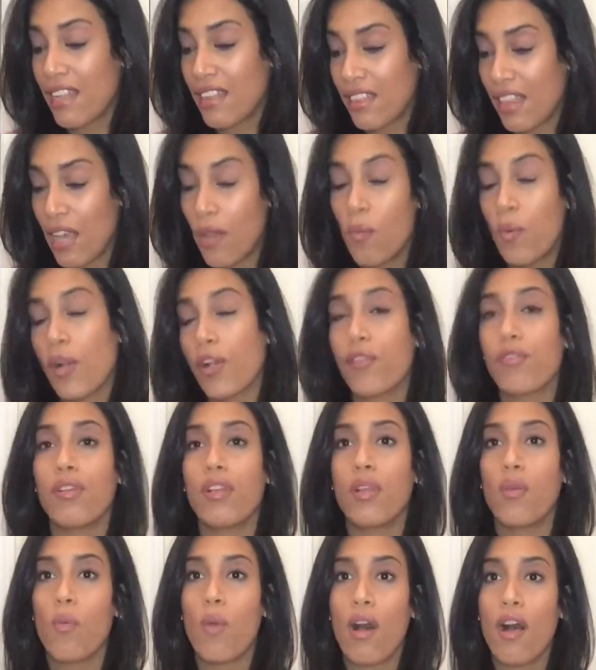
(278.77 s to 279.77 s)
they work
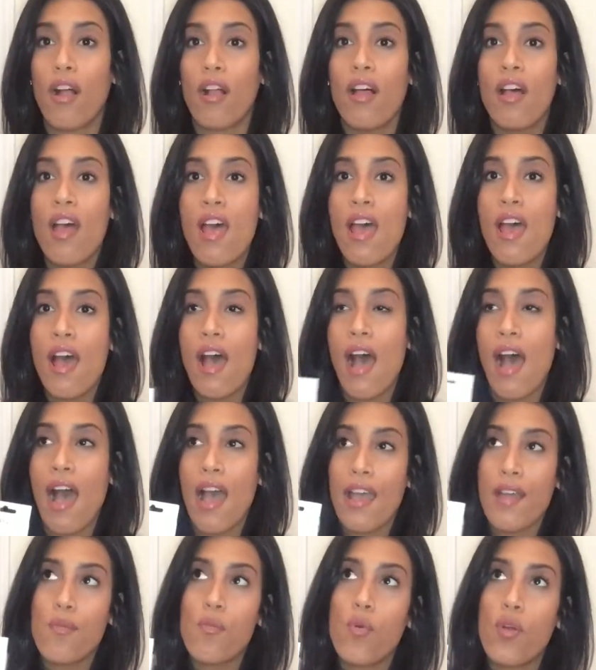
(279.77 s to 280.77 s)
really well.
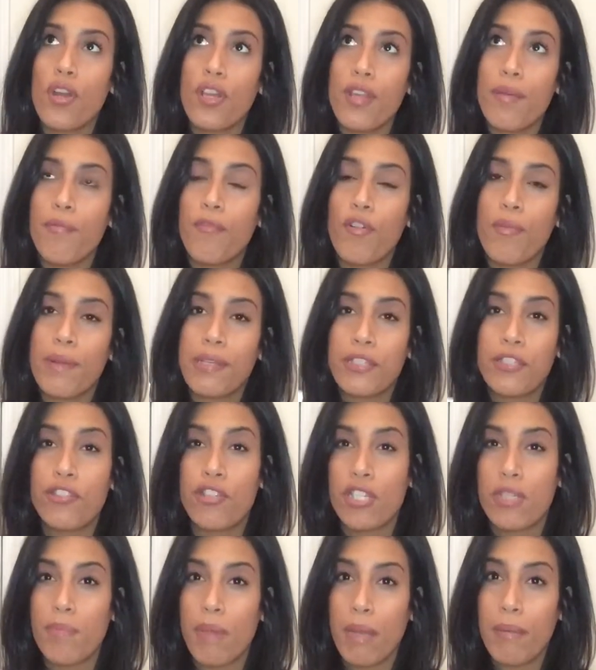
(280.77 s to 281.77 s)
I wore them for my
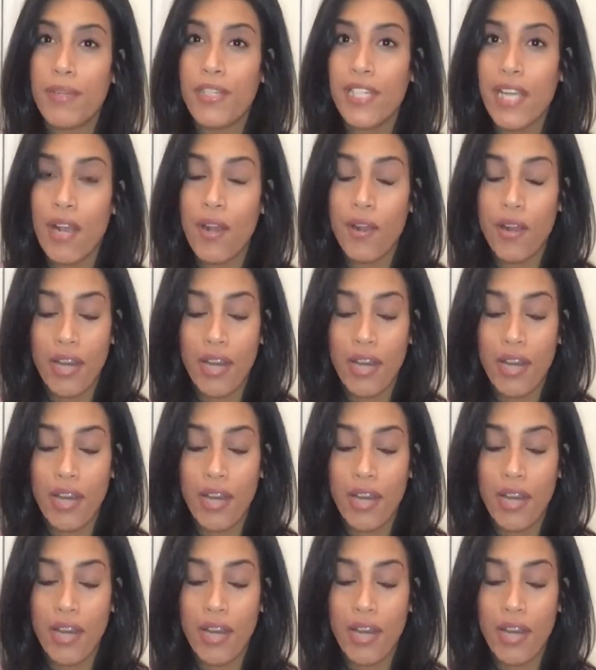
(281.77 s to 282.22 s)
sister's baby shower,